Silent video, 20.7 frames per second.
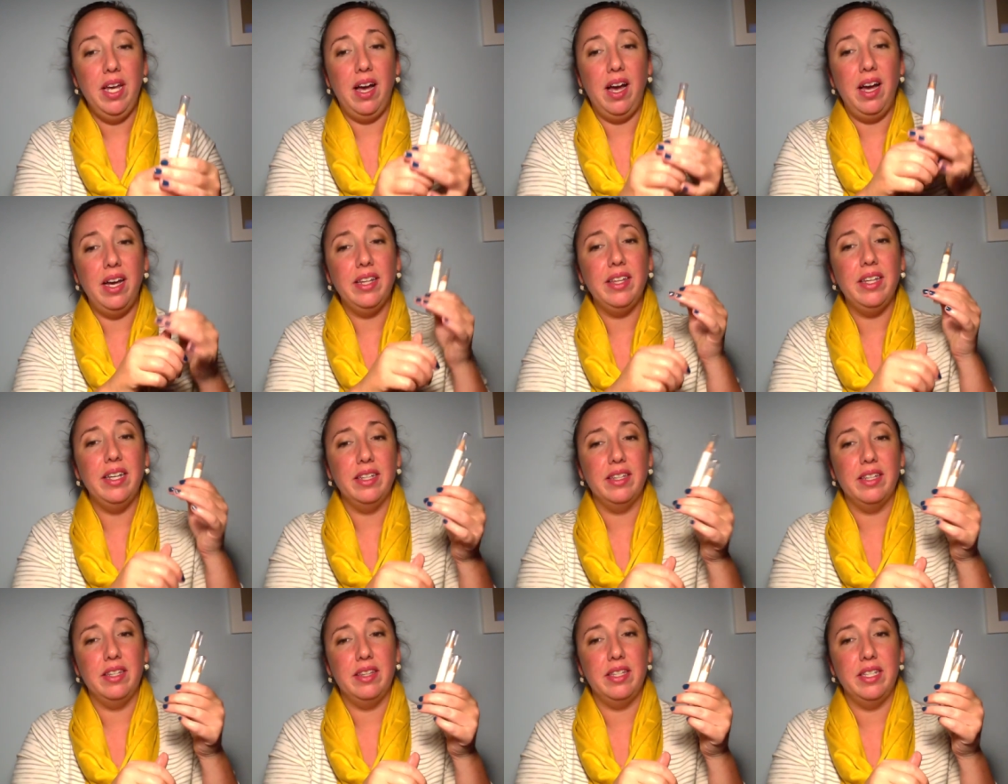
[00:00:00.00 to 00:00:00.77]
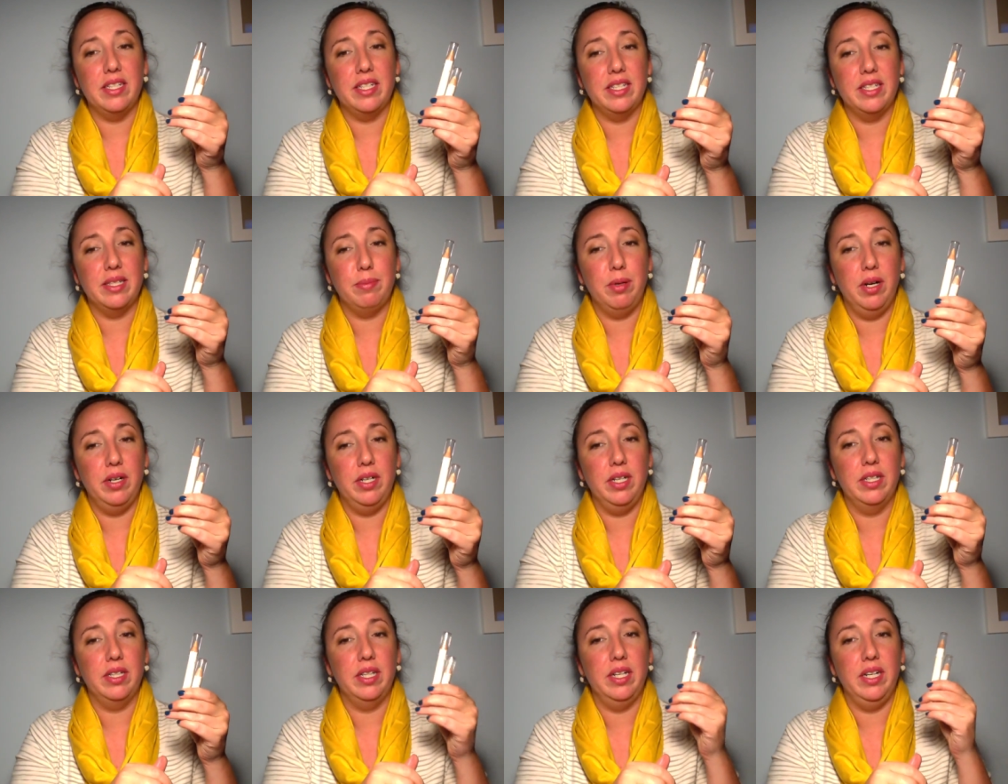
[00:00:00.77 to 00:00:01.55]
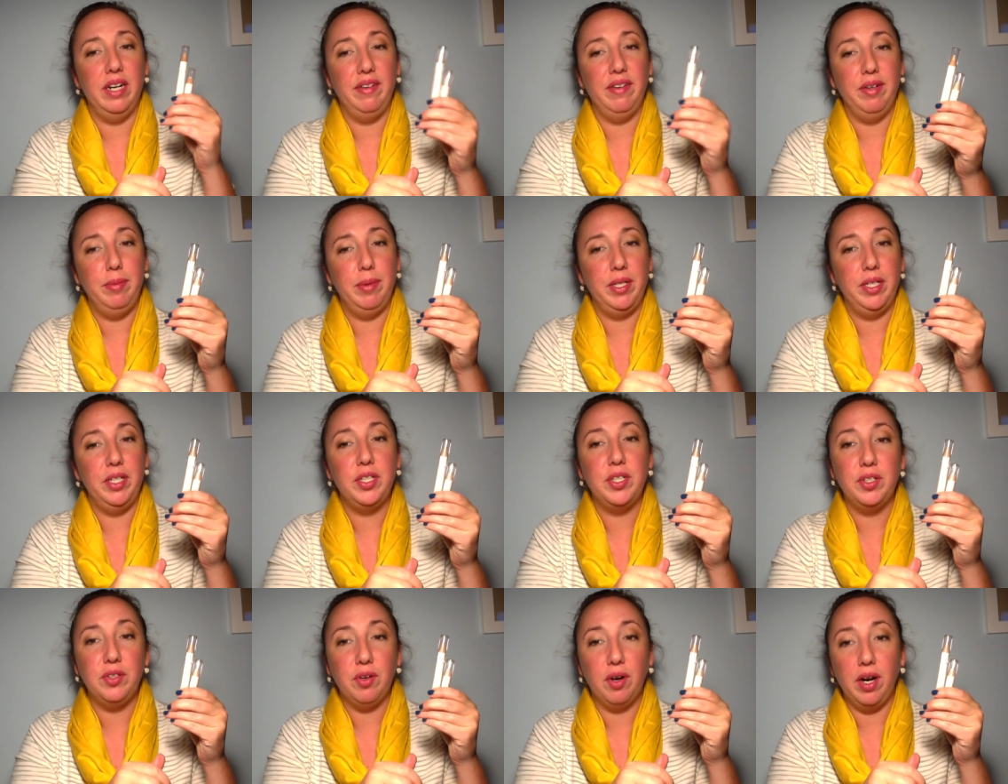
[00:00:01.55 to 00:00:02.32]
I think that this is a product that everybody
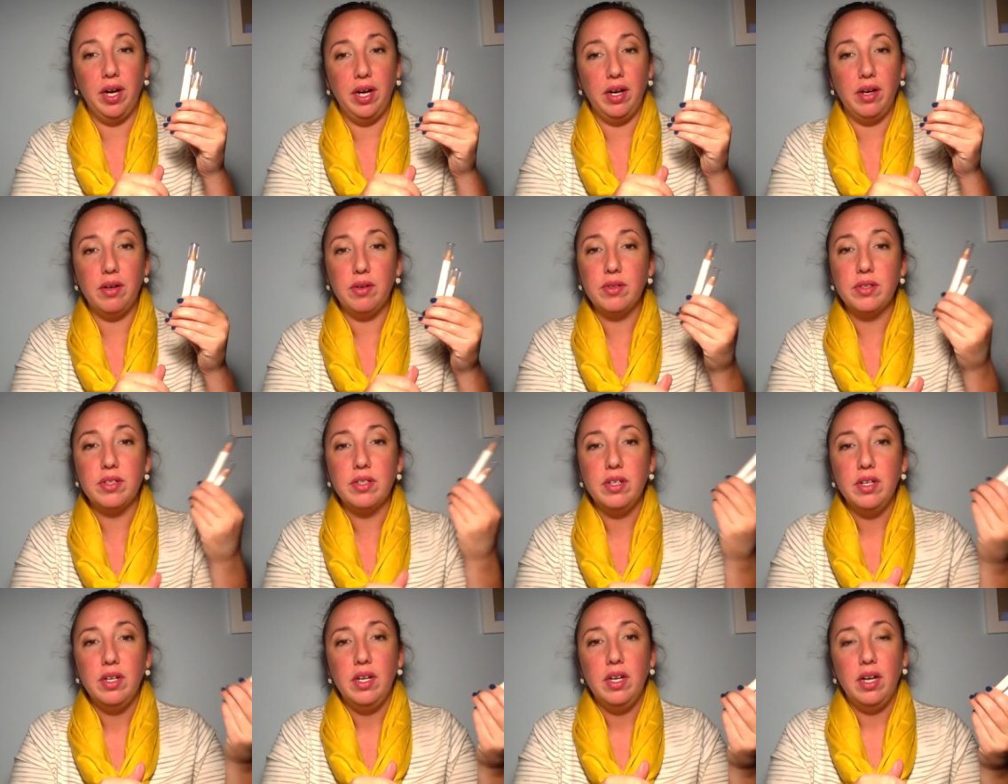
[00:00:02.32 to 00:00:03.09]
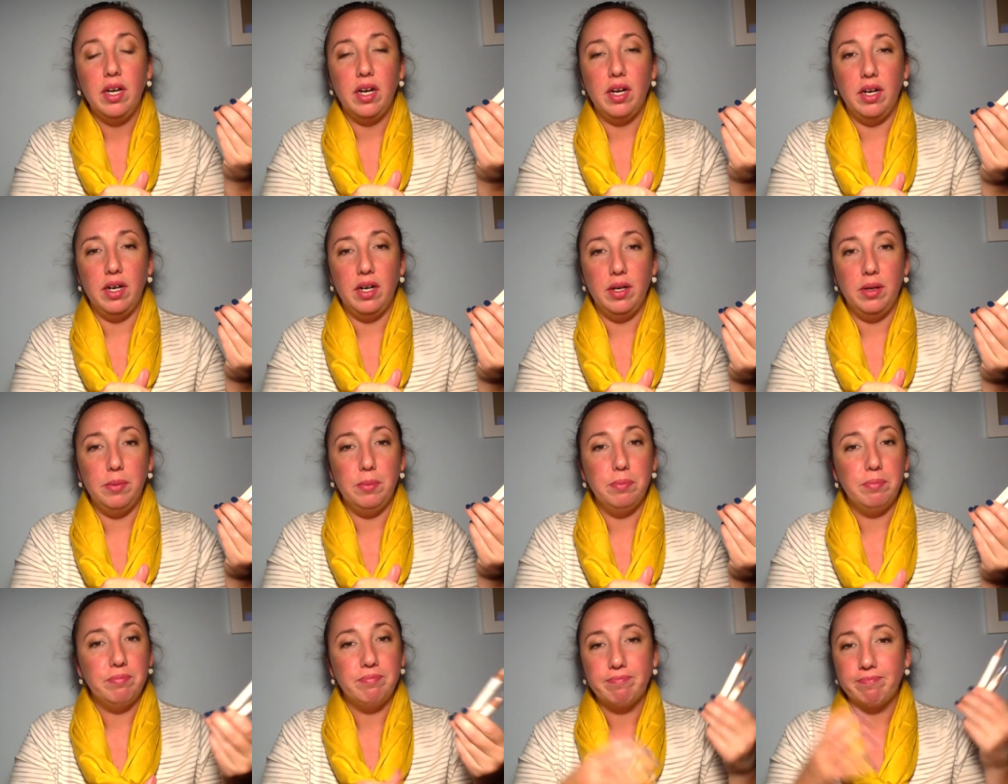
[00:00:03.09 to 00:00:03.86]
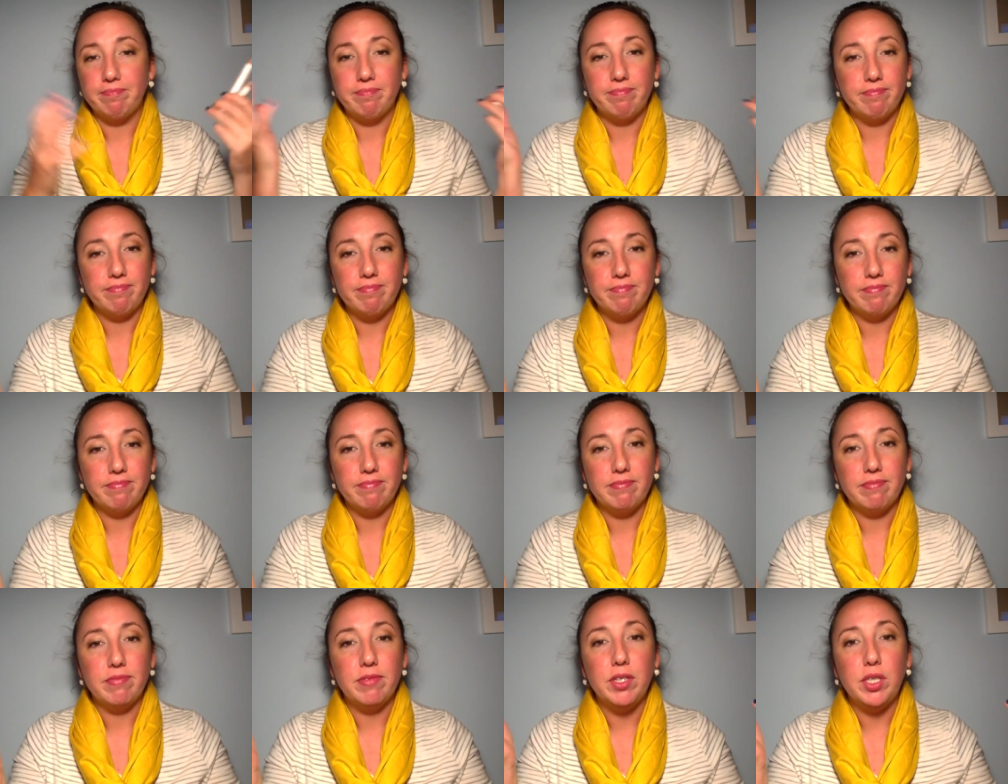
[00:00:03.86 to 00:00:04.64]
should try out. Um,
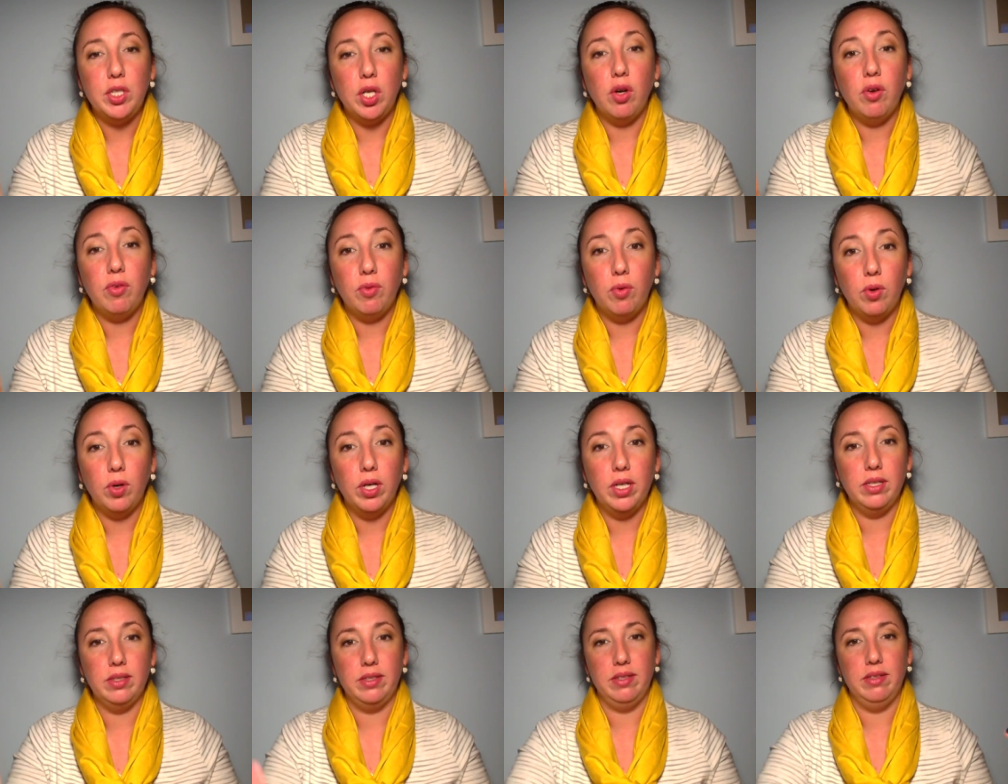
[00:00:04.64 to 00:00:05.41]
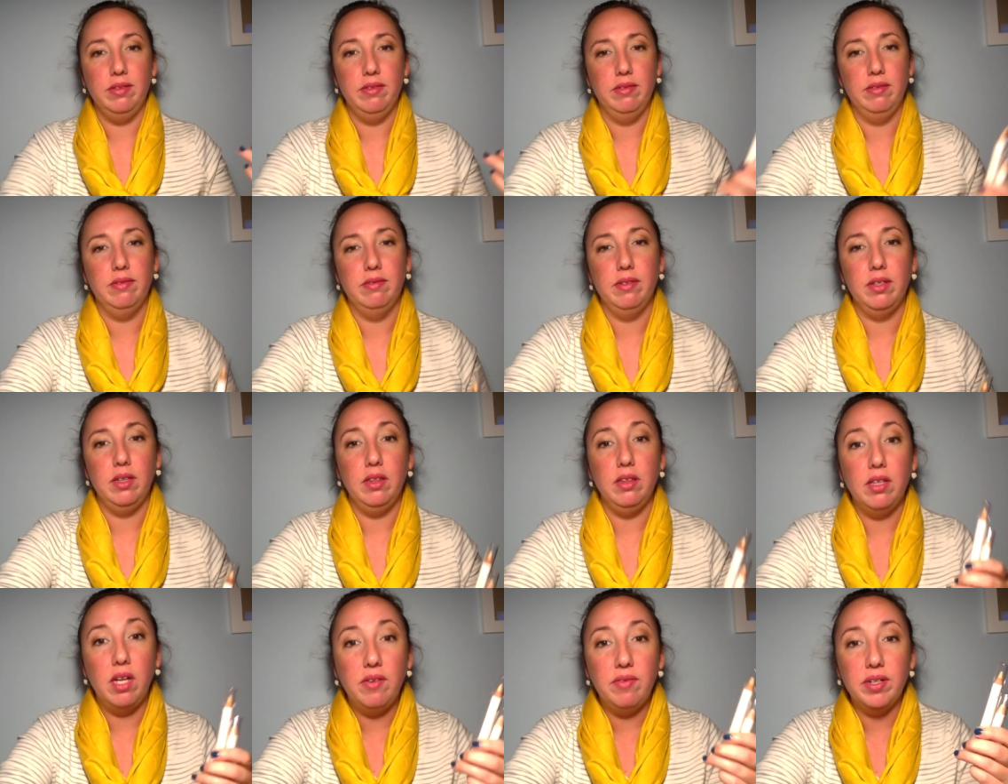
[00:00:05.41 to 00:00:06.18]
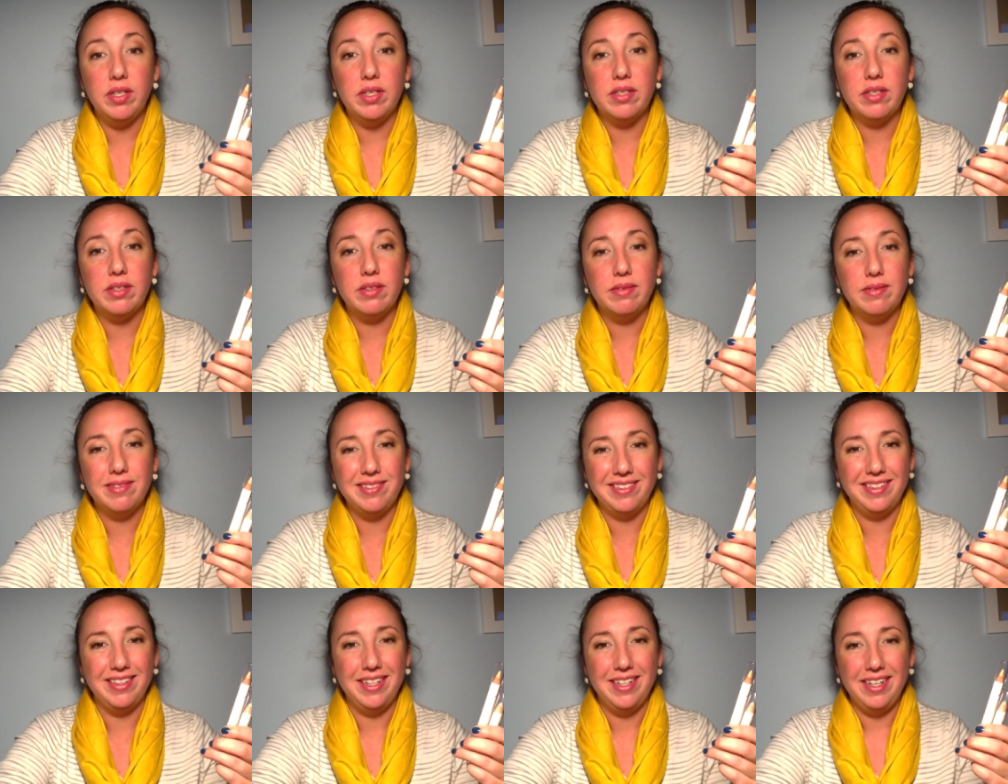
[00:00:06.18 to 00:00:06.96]
go for it. Love it.
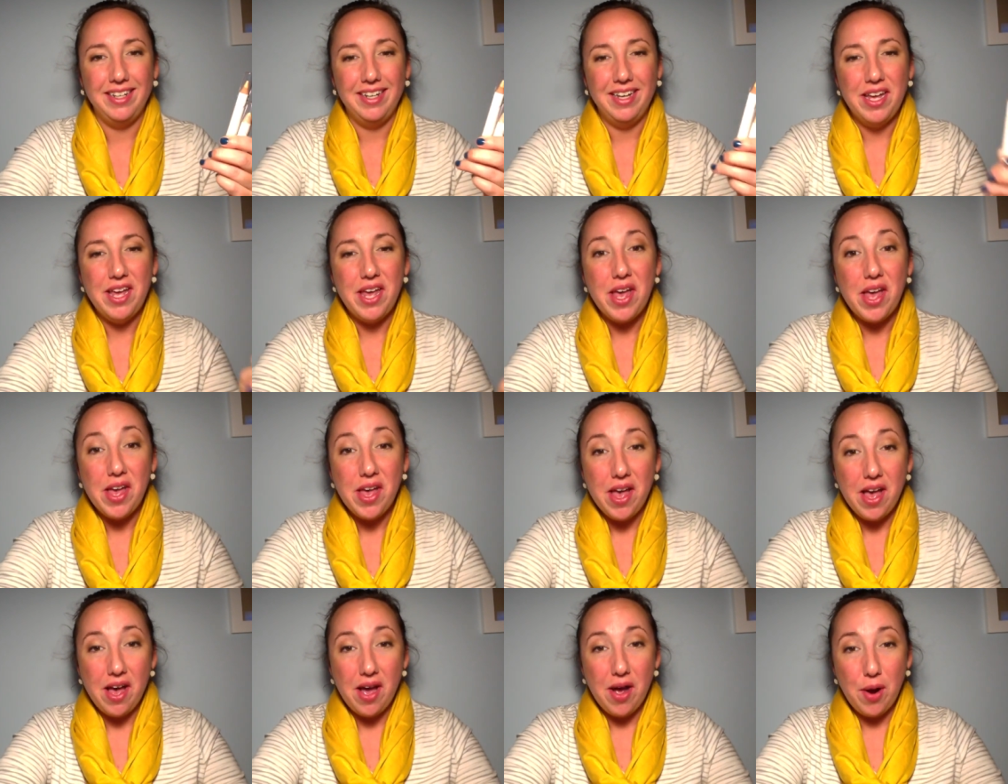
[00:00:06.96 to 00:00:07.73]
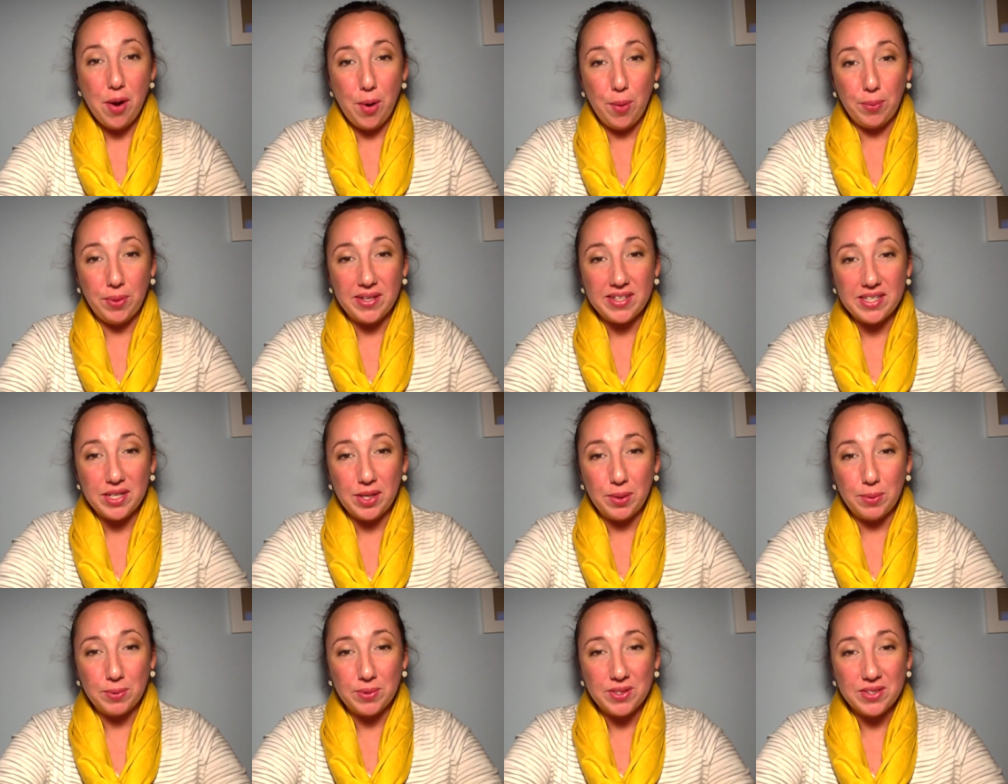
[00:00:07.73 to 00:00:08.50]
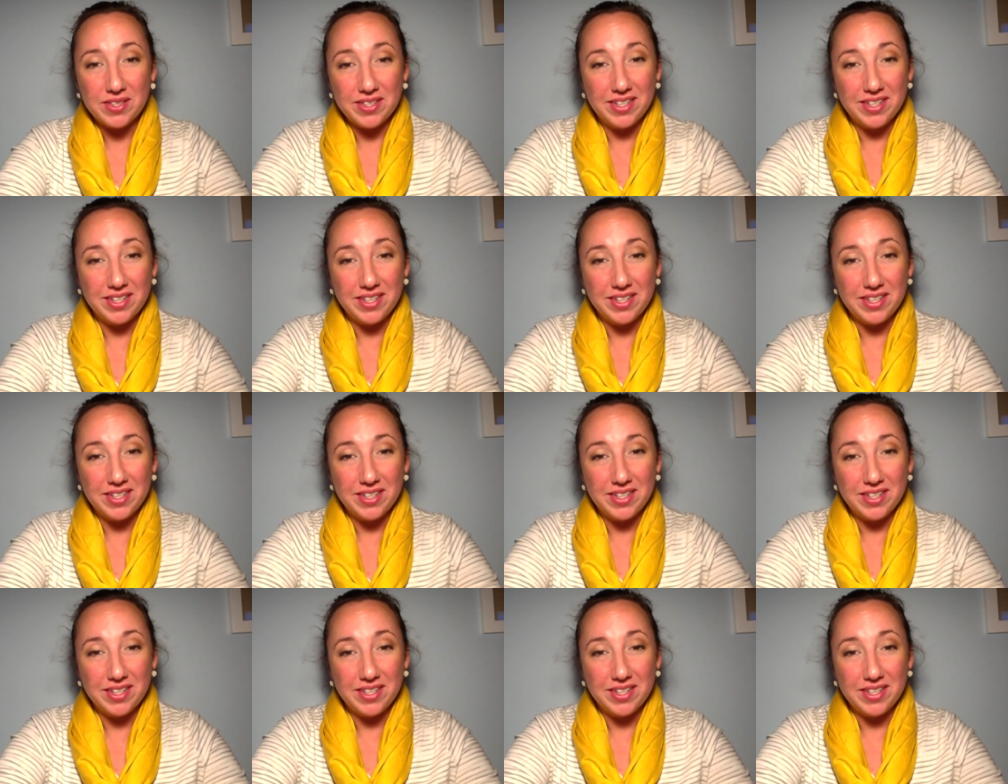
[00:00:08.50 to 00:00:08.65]
Hope this helps.